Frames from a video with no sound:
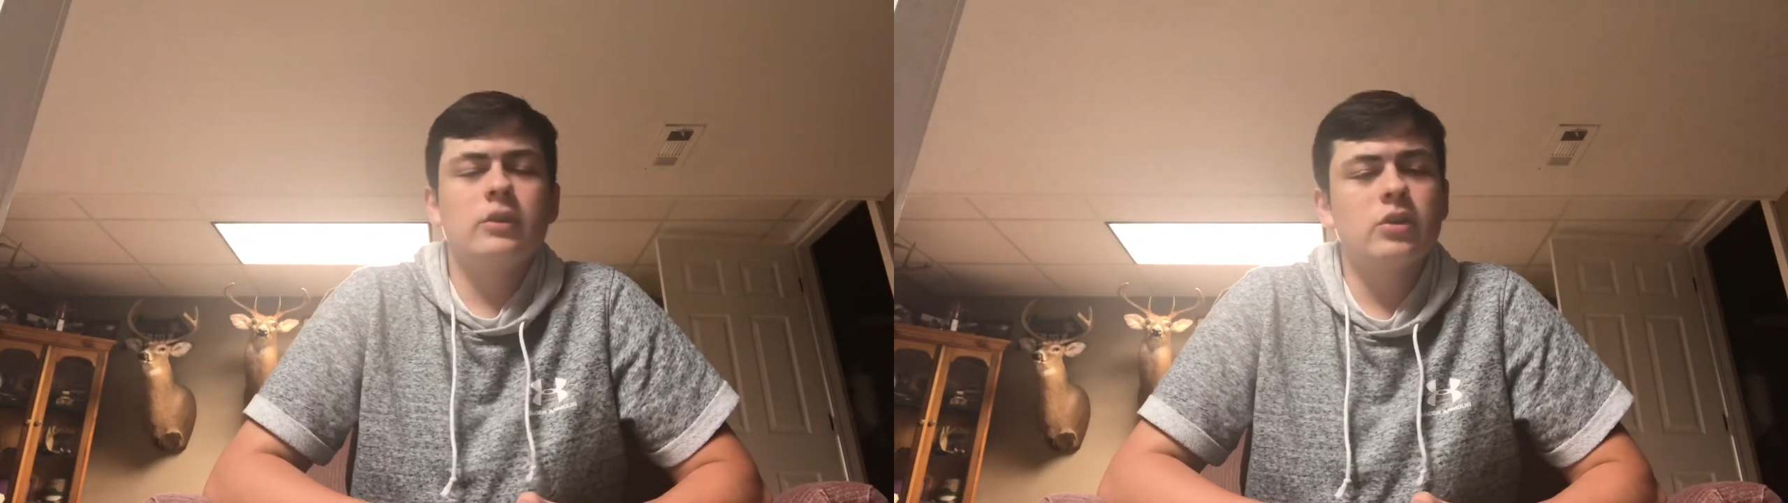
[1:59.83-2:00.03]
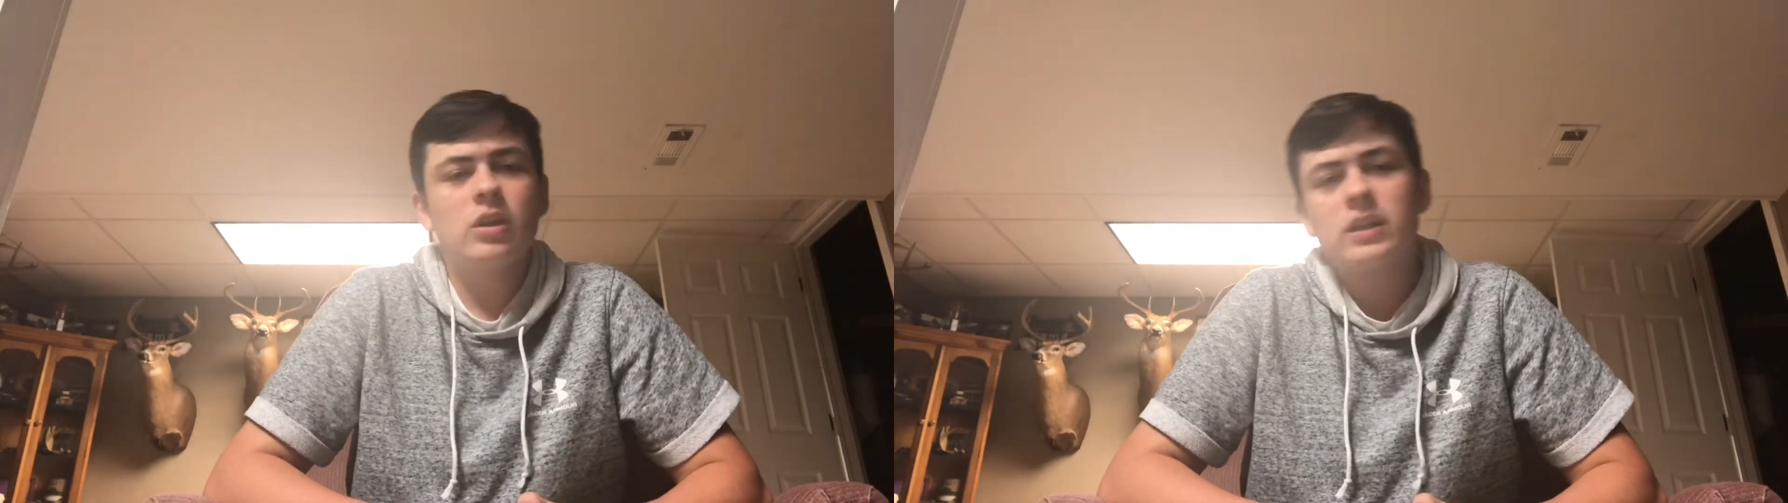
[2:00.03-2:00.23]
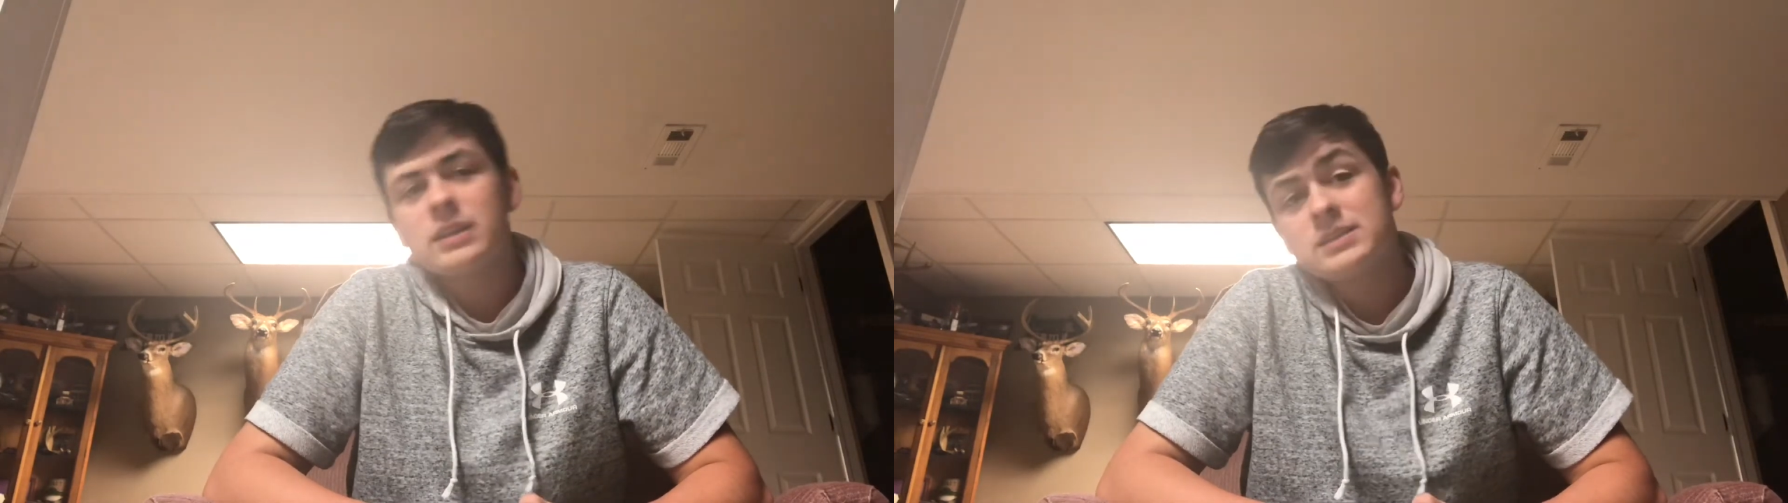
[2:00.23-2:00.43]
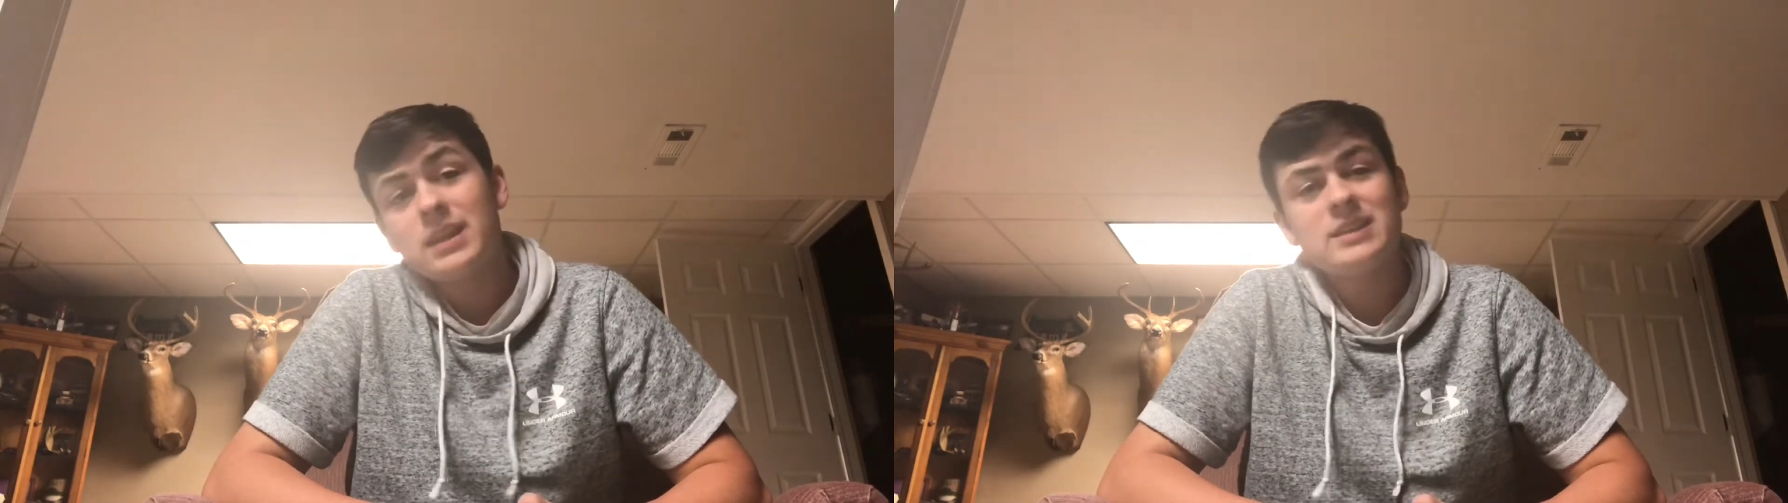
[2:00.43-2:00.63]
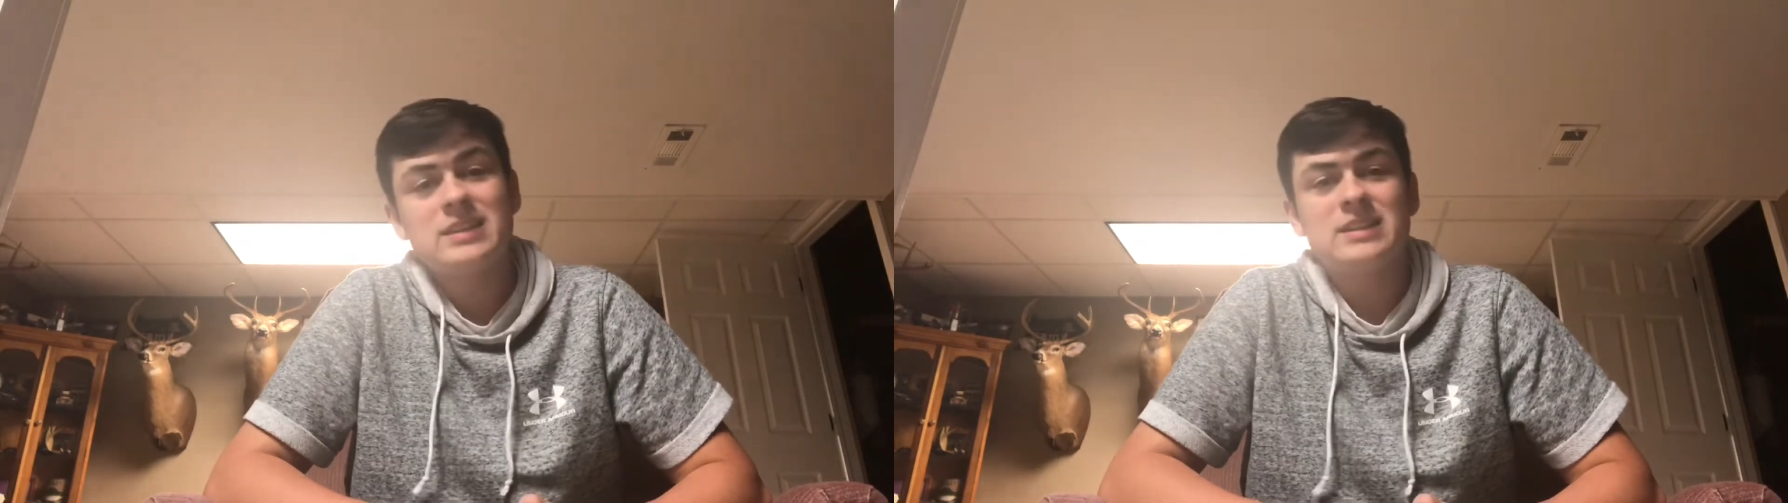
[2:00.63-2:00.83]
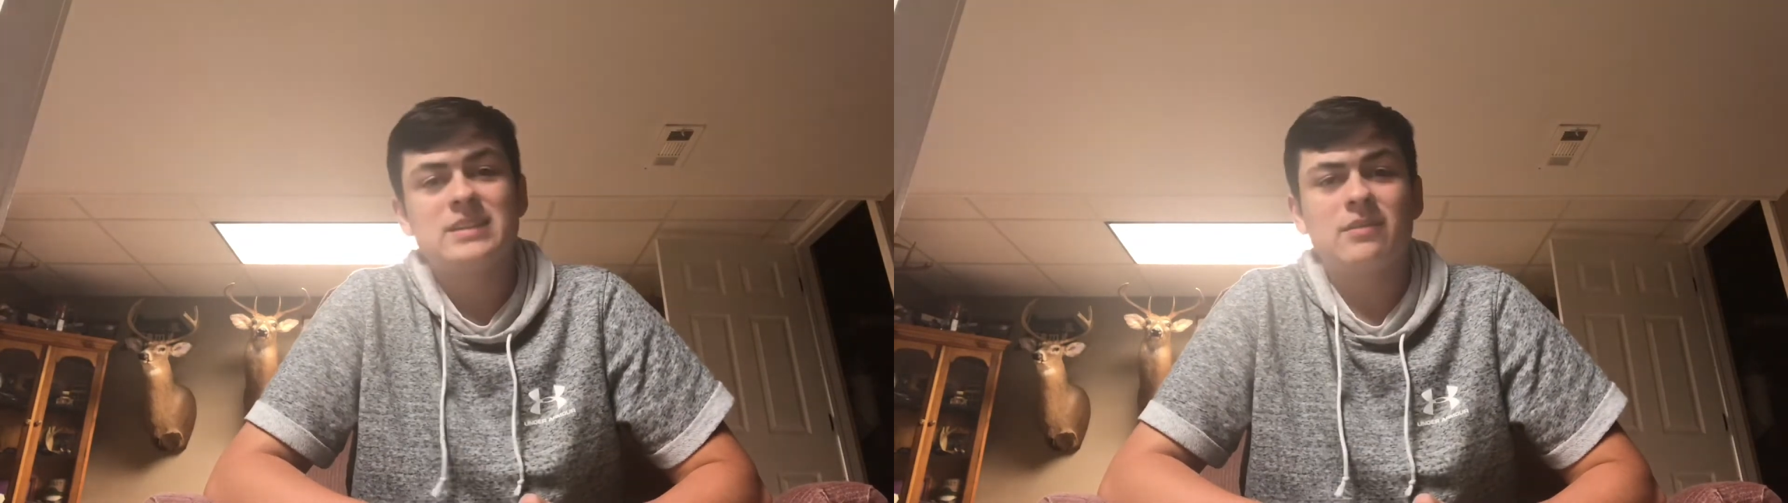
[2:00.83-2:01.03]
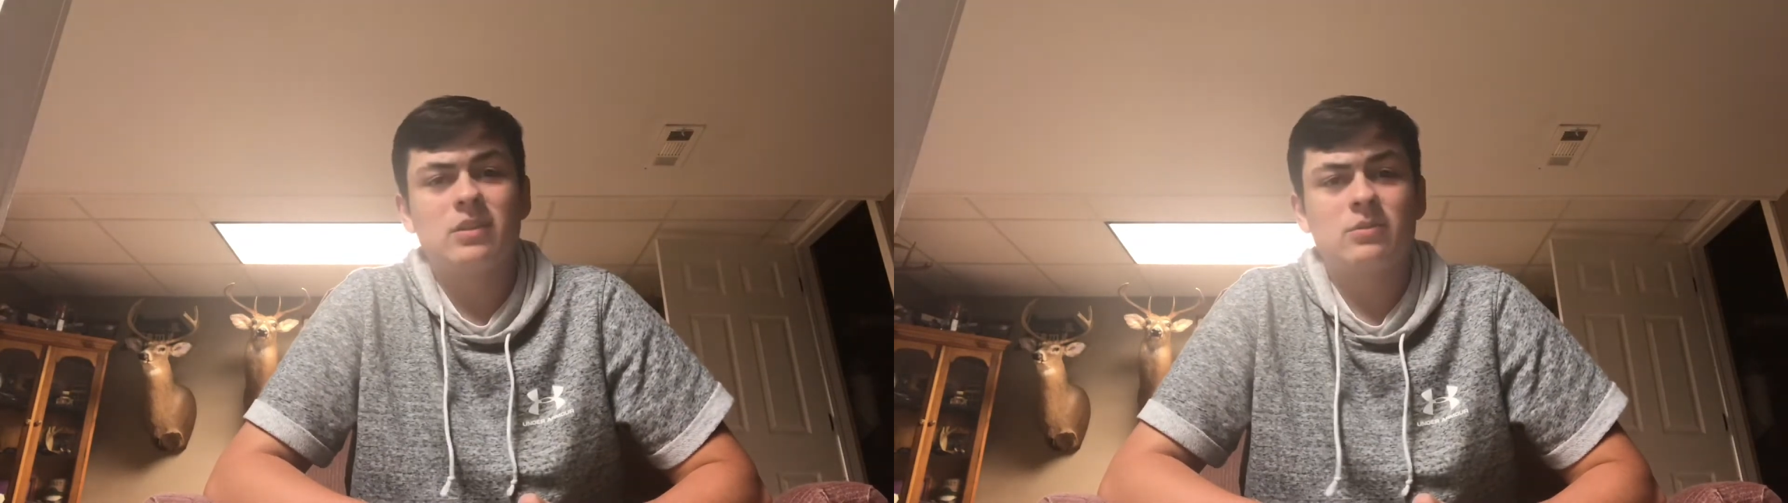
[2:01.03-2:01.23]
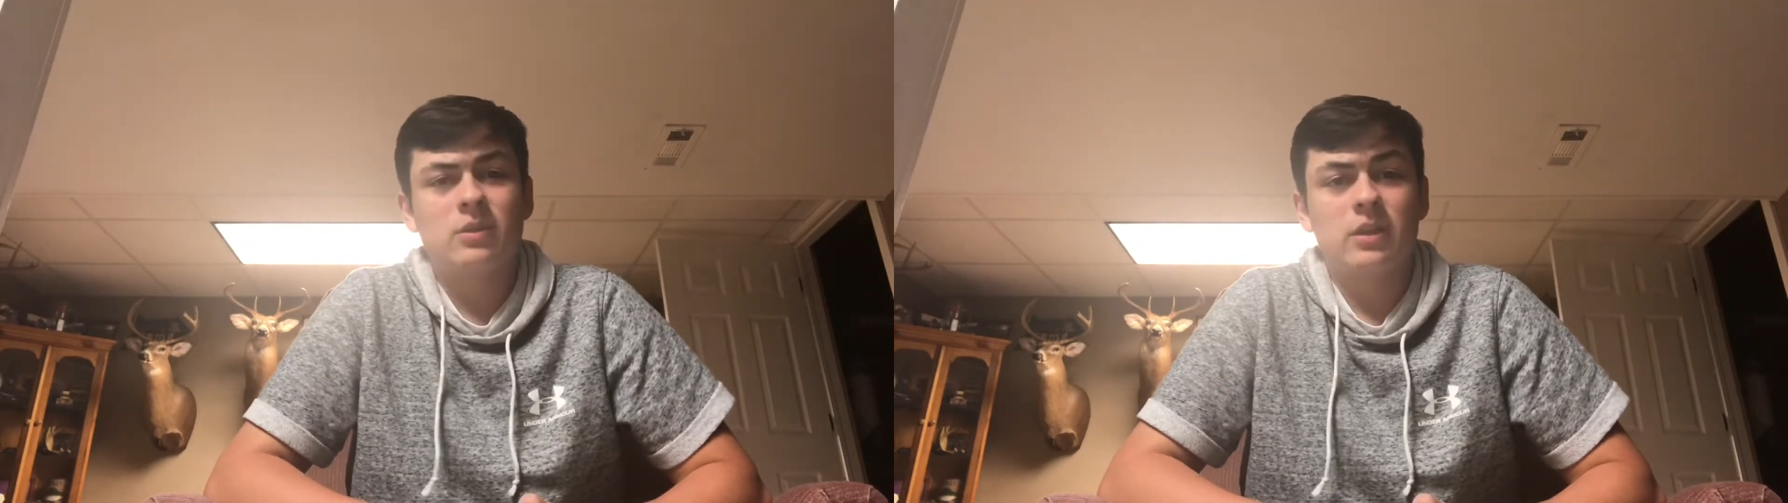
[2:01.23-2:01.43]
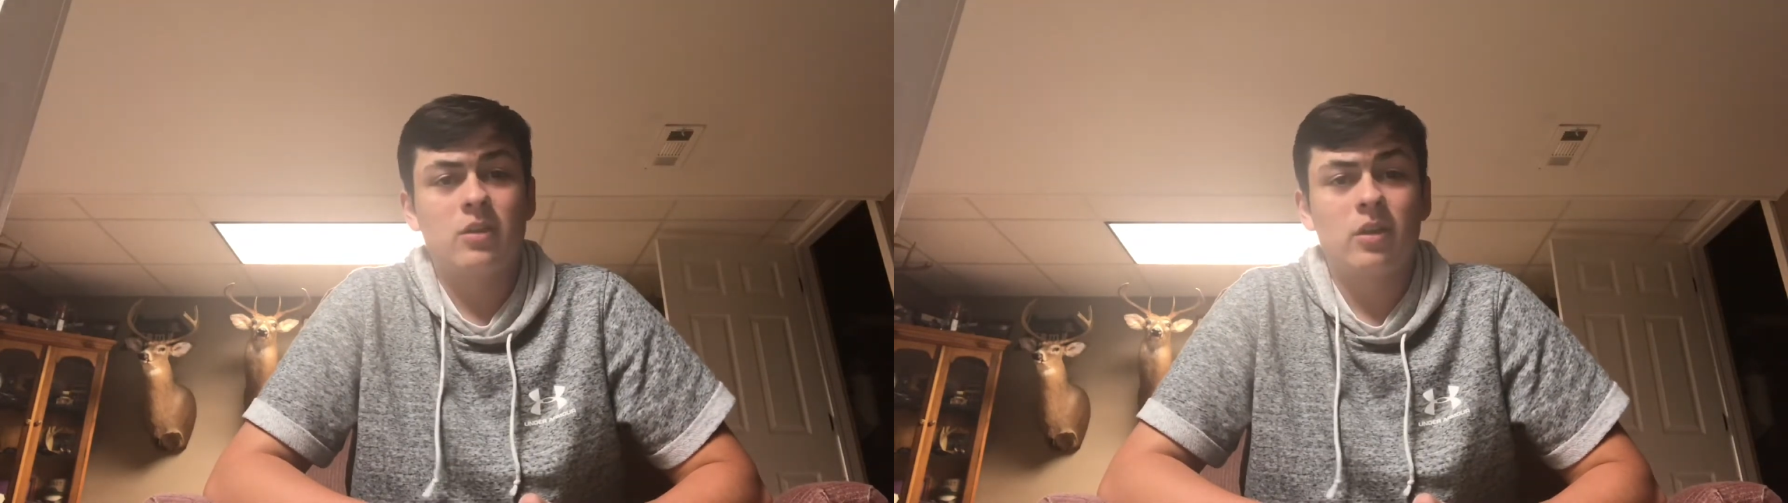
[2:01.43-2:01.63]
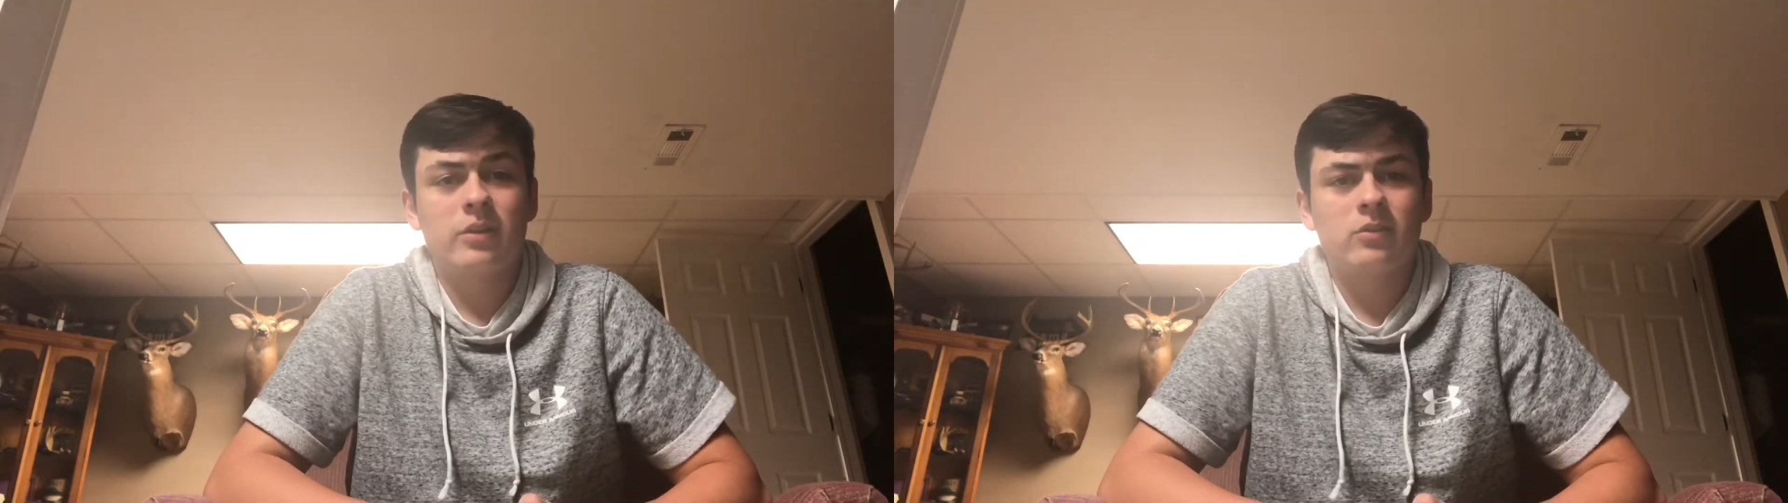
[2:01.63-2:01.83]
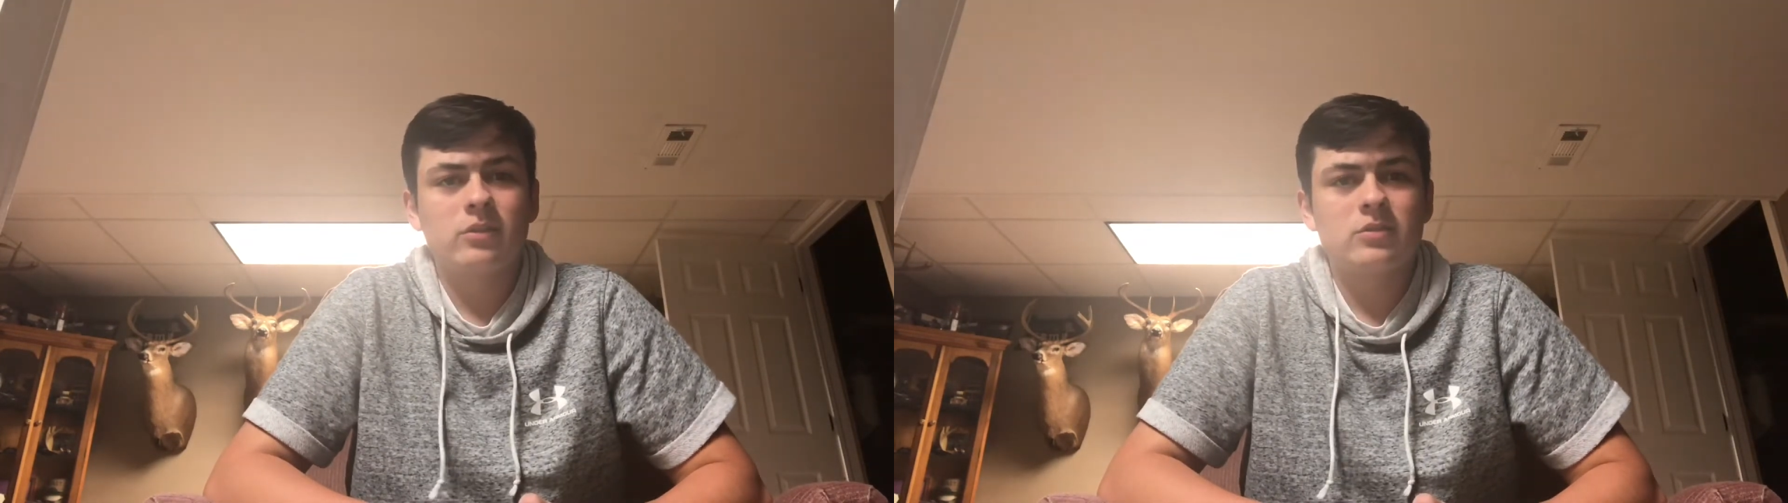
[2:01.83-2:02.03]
During his 1973 inaugural